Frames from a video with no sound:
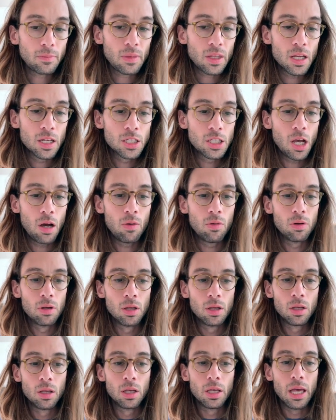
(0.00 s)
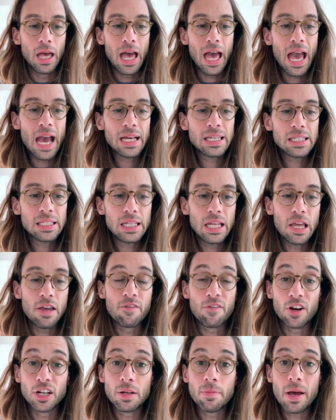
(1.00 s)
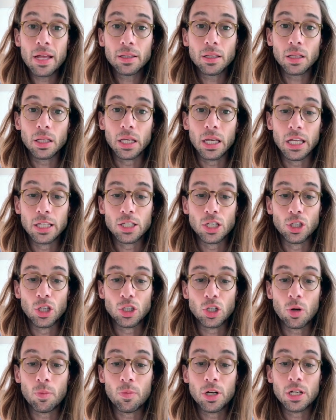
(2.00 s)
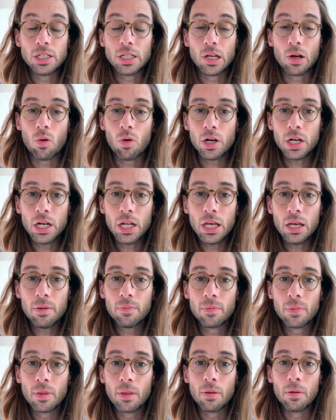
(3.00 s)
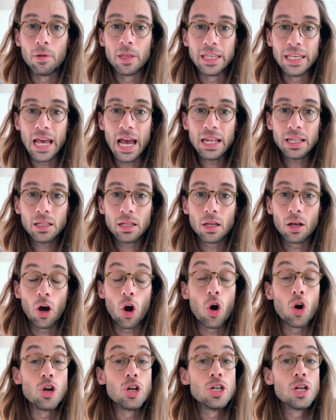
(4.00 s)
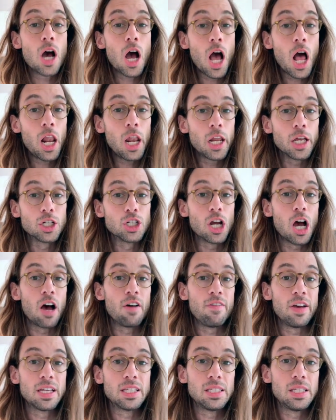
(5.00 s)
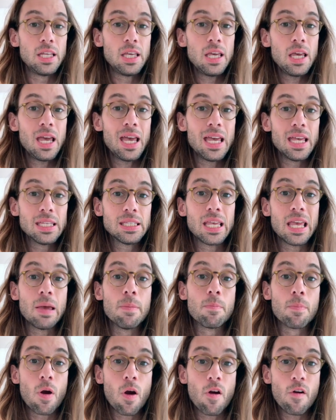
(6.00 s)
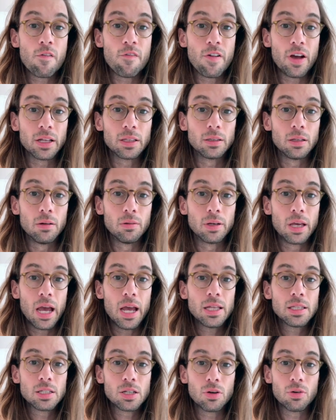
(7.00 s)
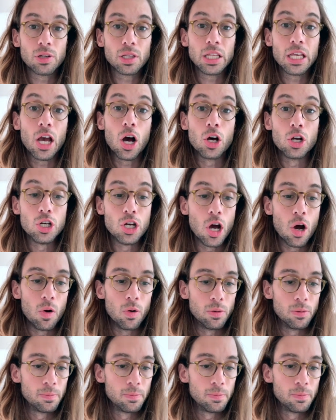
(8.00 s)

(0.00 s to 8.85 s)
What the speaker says: So xt, fundamentally, it's a deterministic quantity, yet our knowledge of xt is imperfect, okay? It's currently unknown.